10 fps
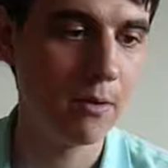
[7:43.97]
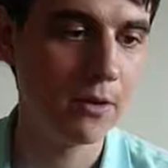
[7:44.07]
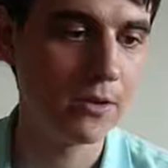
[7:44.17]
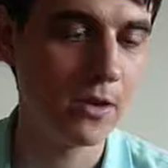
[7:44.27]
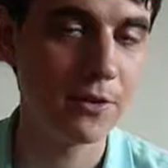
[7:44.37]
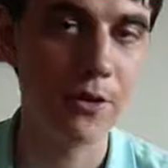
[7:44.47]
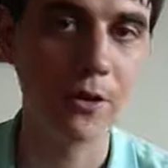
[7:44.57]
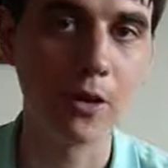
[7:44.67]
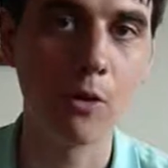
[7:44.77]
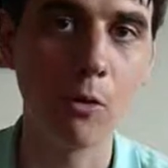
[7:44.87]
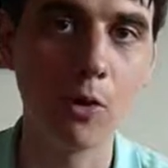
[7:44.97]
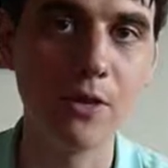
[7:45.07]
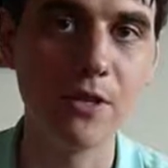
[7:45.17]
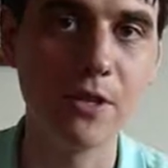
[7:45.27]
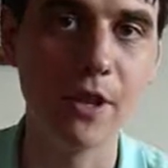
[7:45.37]
but it's certainly
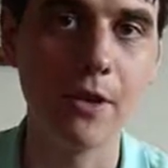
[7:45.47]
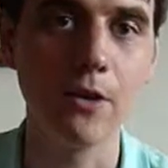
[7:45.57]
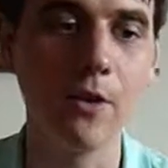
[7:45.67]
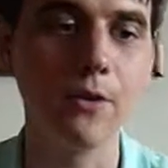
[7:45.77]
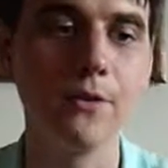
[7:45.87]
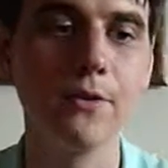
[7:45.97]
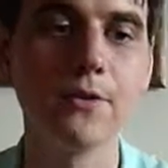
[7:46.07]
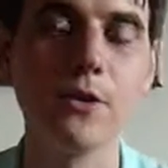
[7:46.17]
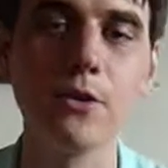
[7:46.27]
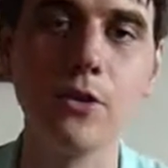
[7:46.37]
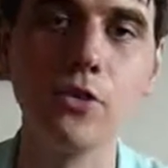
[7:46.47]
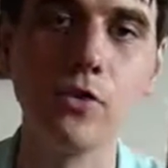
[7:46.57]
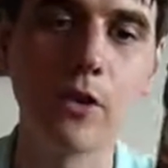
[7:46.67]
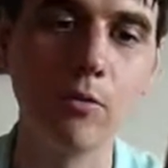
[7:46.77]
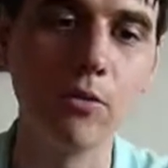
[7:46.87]
quality ale, and it's certainly
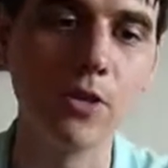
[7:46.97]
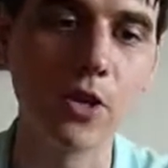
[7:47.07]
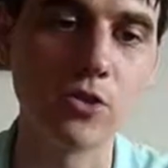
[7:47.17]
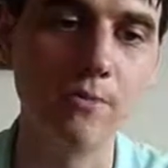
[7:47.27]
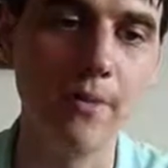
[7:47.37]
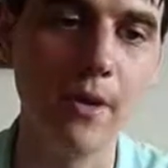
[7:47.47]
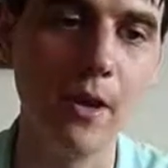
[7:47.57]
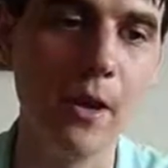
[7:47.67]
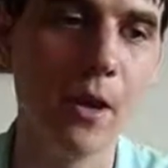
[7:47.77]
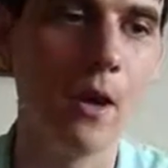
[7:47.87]
drinkable session beer.